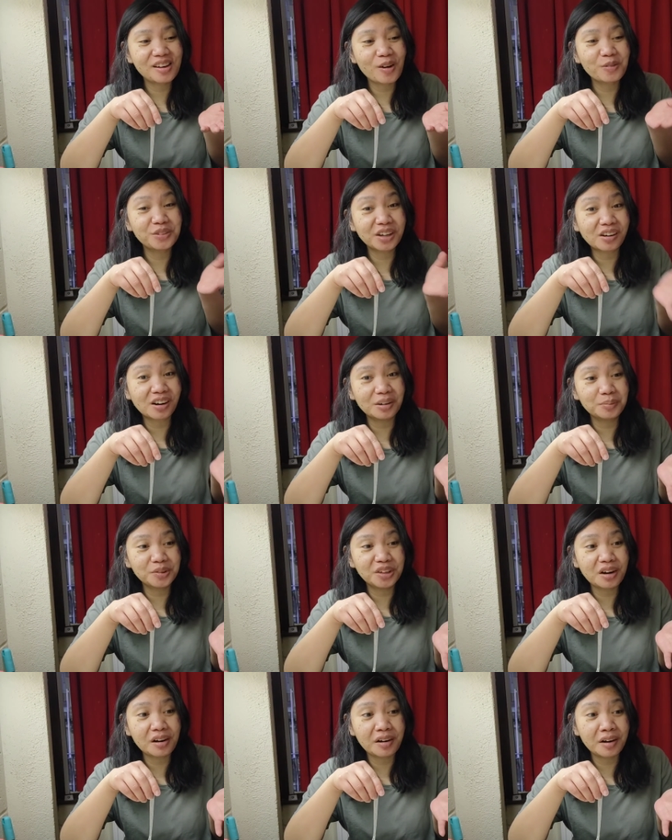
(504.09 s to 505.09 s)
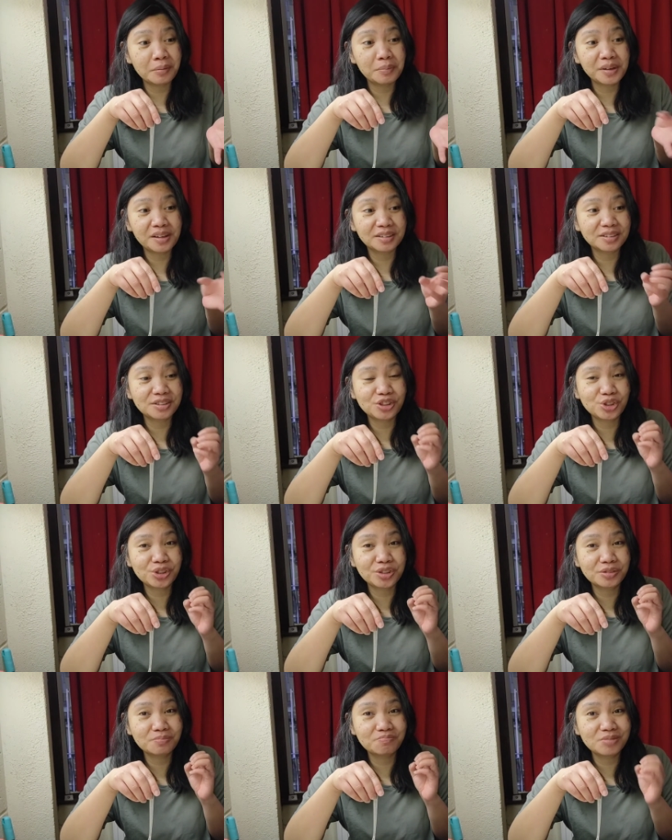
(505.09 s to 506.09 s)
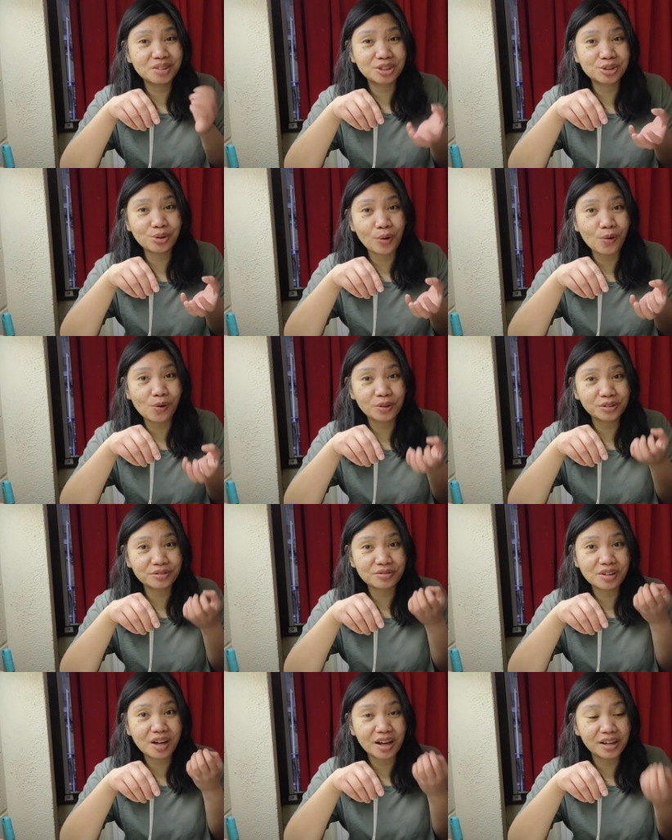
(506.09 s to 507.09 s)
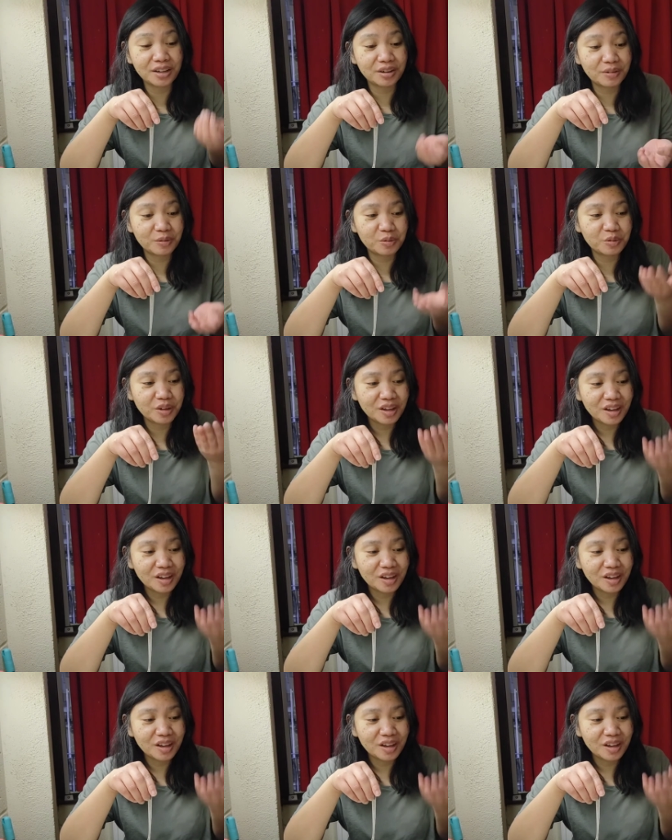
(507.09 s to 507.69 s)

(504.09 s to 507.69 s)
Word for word: of the carbonara because the, the salt kind of